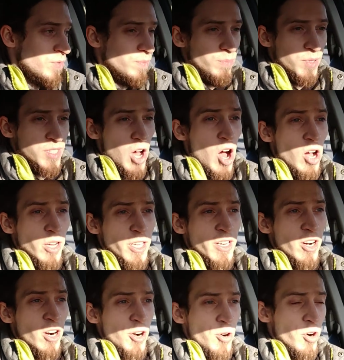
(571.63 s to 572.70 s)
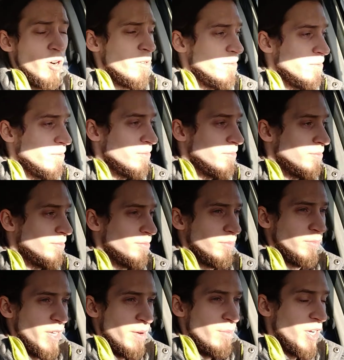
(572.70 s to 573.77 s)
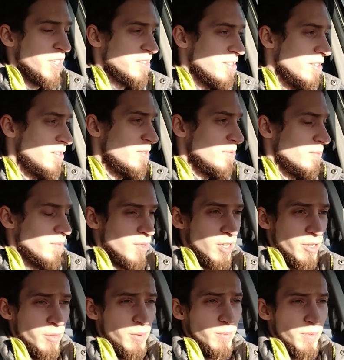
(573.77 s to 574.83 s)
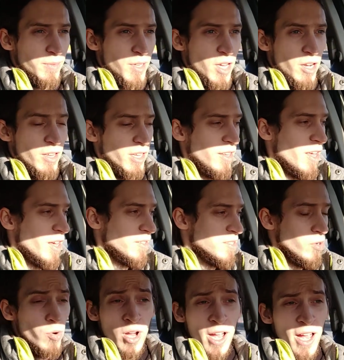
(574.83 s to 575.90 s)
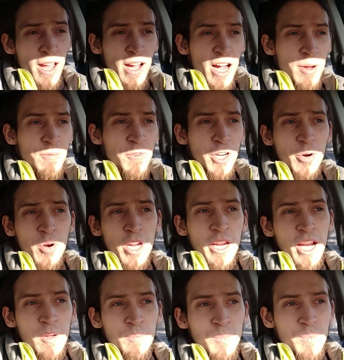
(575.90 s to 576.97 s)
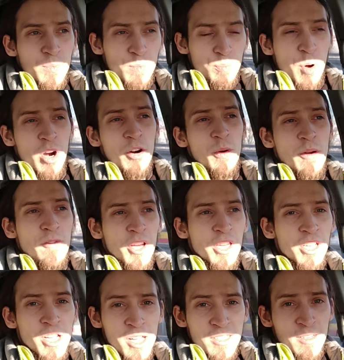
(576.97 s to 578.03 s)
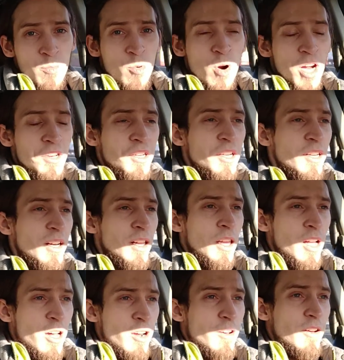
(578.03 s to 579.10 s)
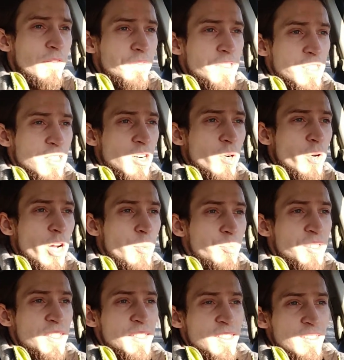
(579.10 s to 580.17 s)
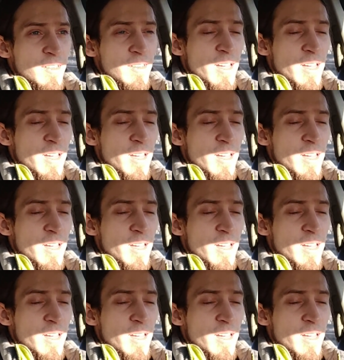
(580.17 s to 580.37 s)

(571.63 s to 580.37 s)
song in Ardor and mixed it. You know, kind of like that. So I'm partnering with ideas, I'm writing a lot of scripts,